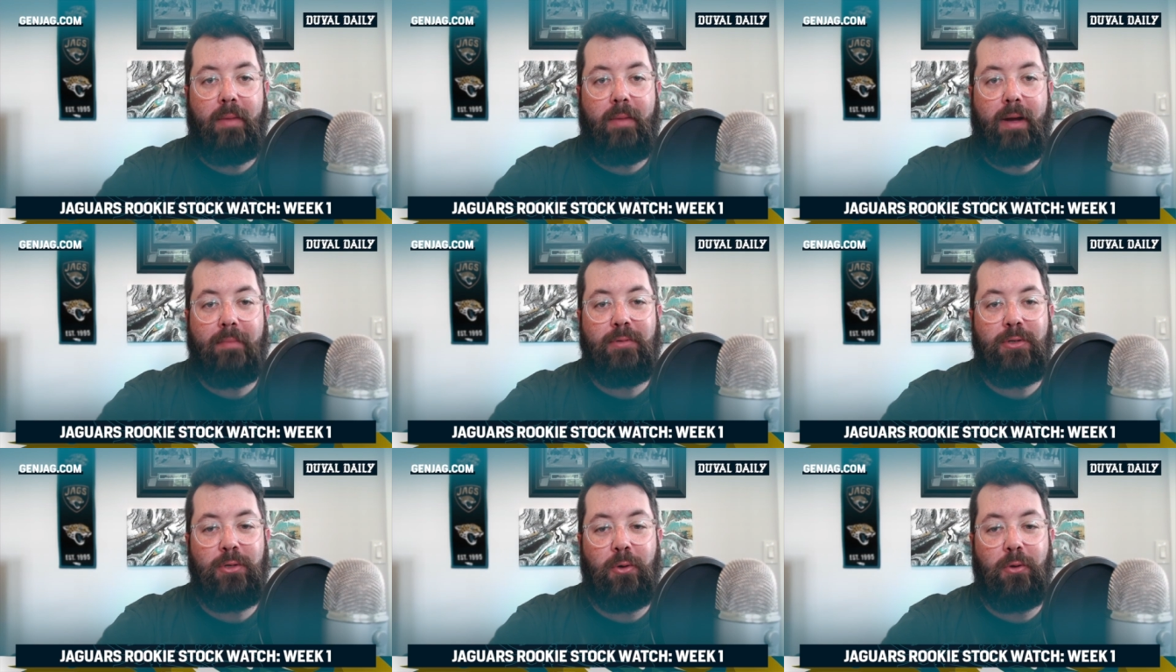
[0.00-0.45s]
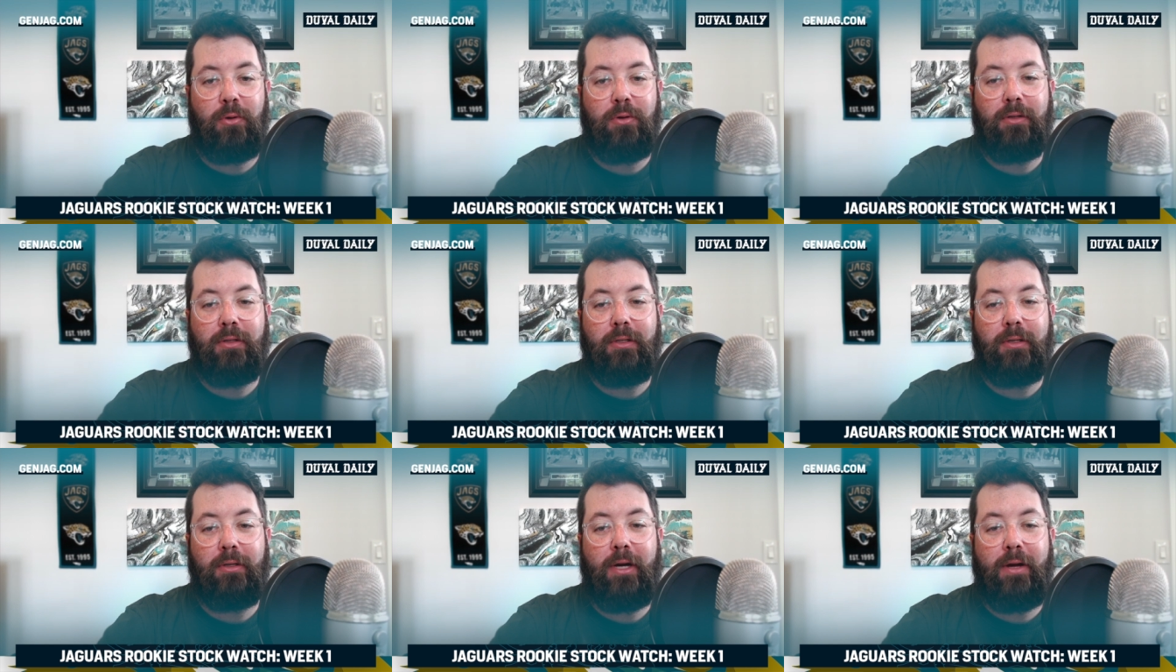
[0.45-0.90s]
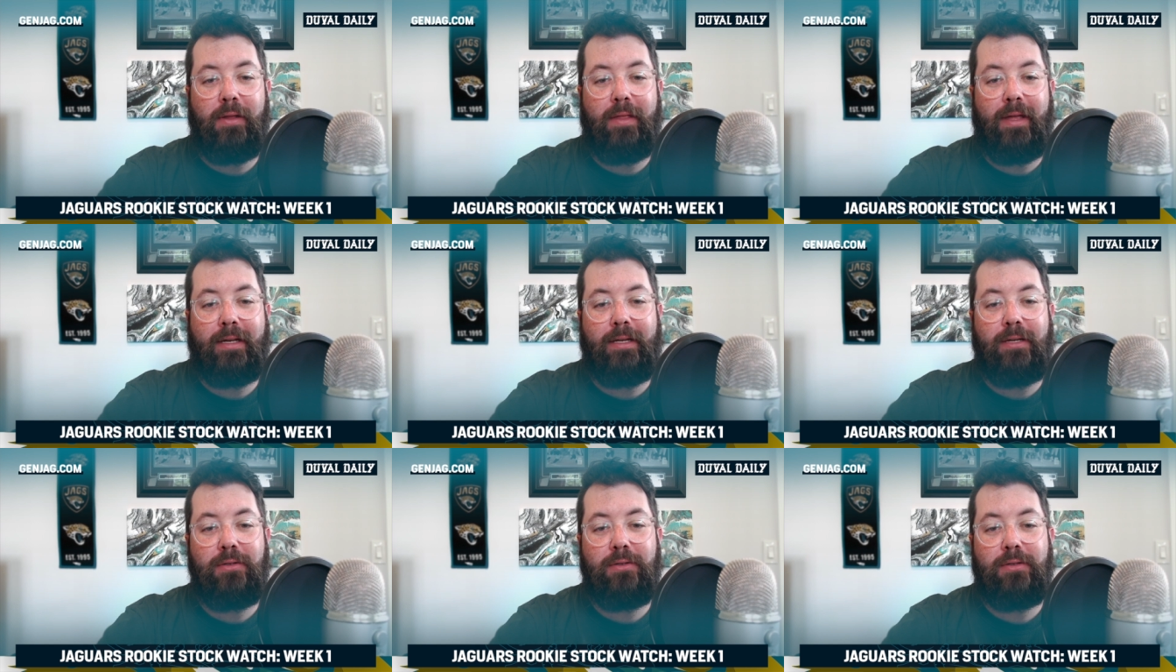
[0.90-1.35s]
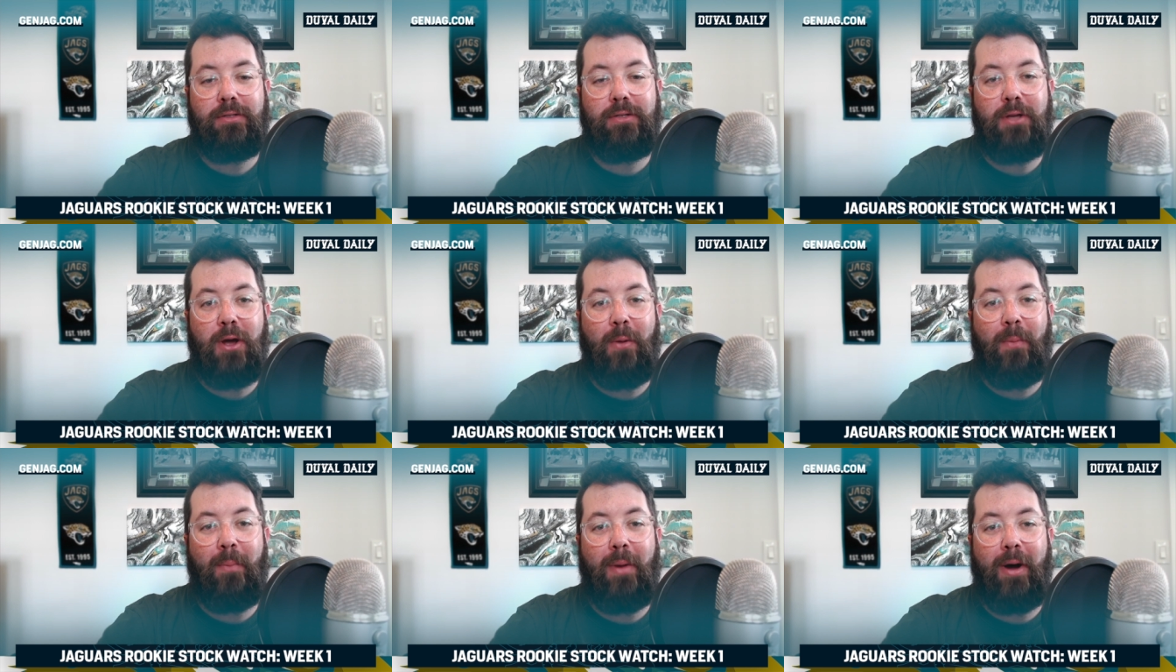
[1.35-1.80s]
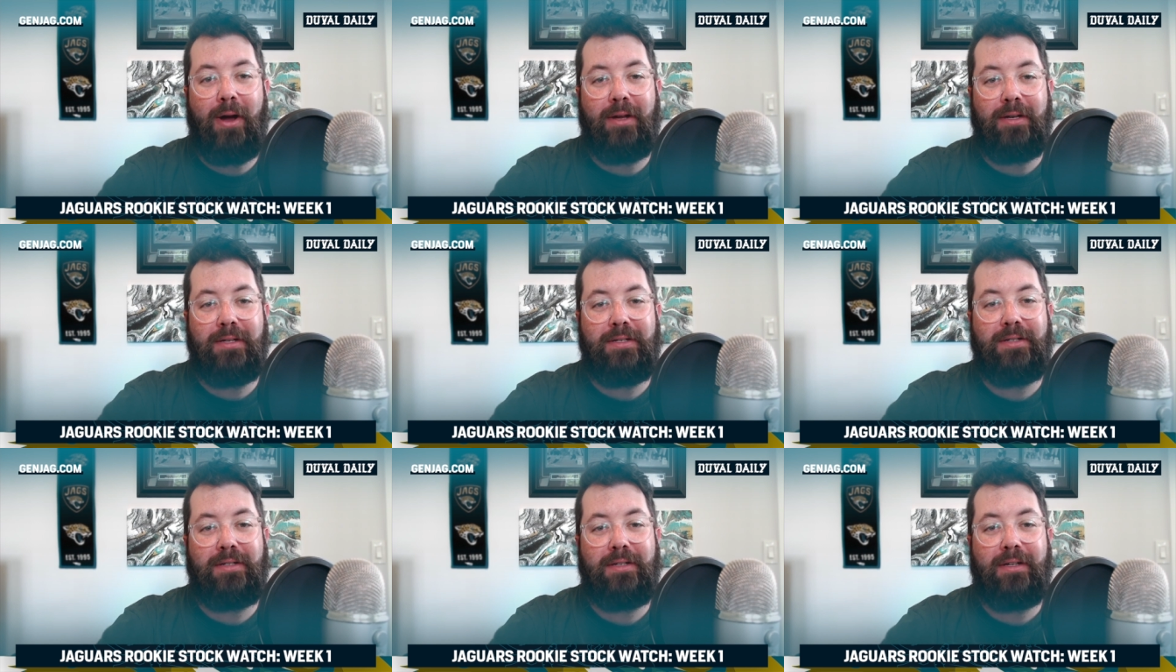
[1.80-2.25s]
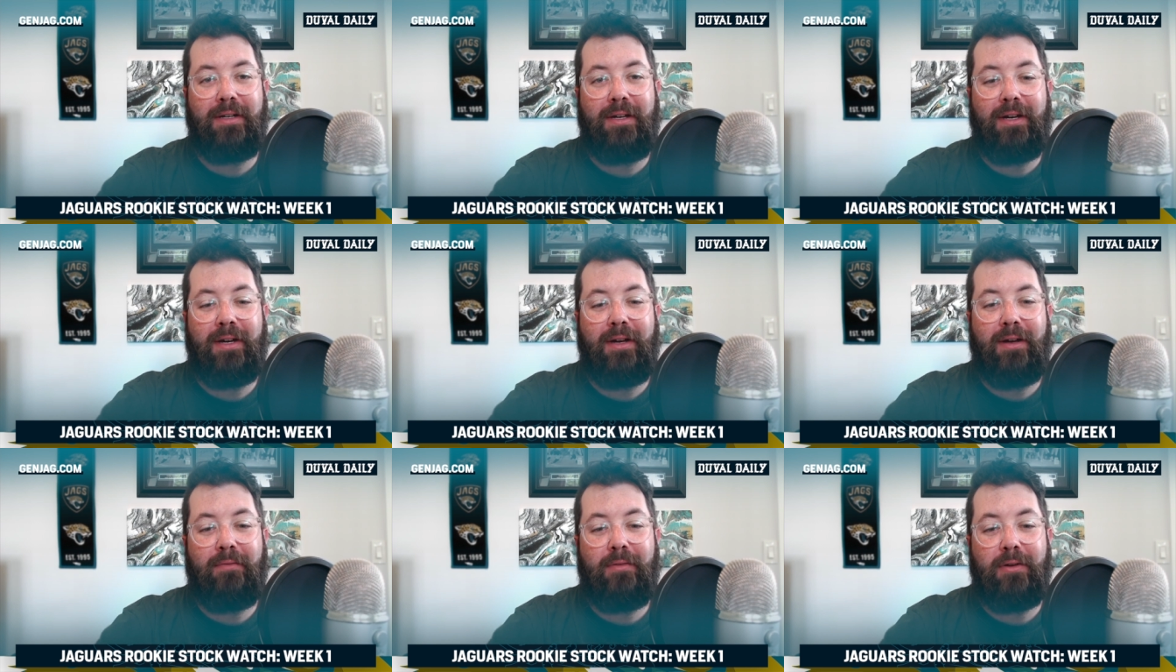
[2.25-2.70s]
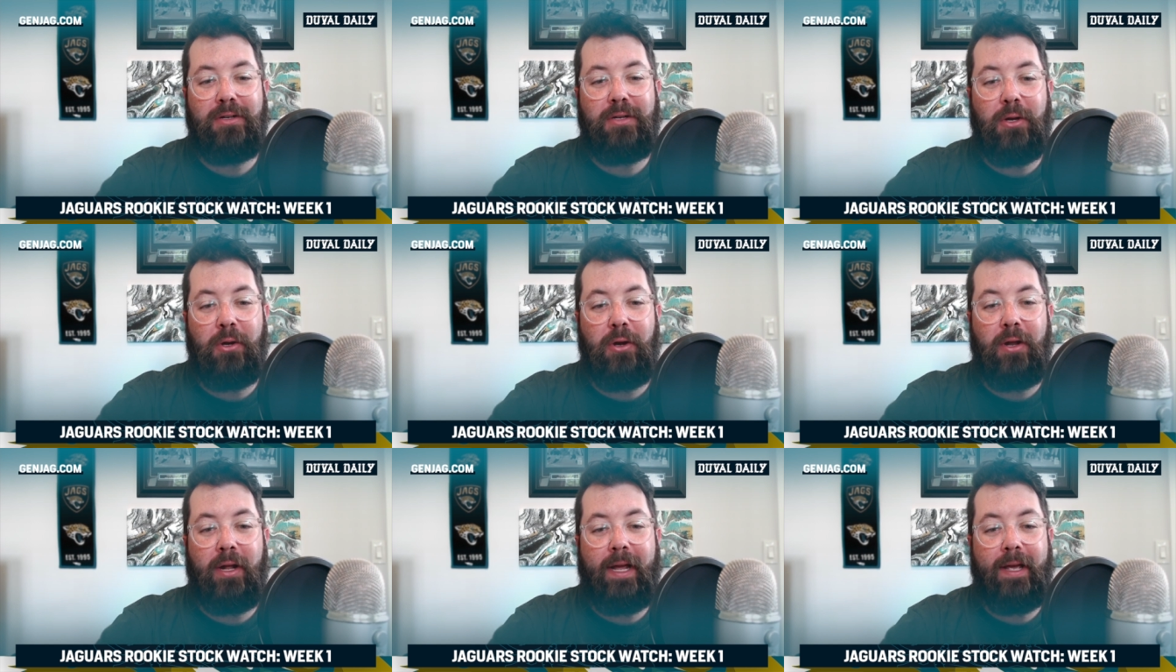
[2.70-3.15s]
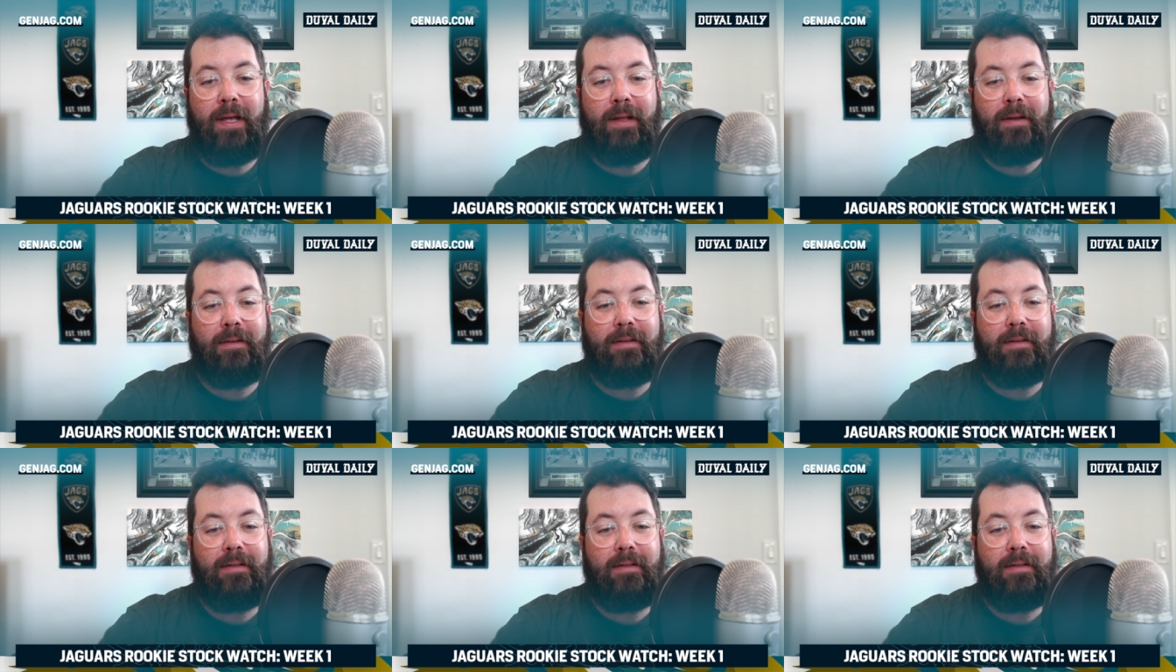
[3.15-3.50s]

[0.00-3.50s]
I'm Jordan DeLugo. Thank you so much for tuning in.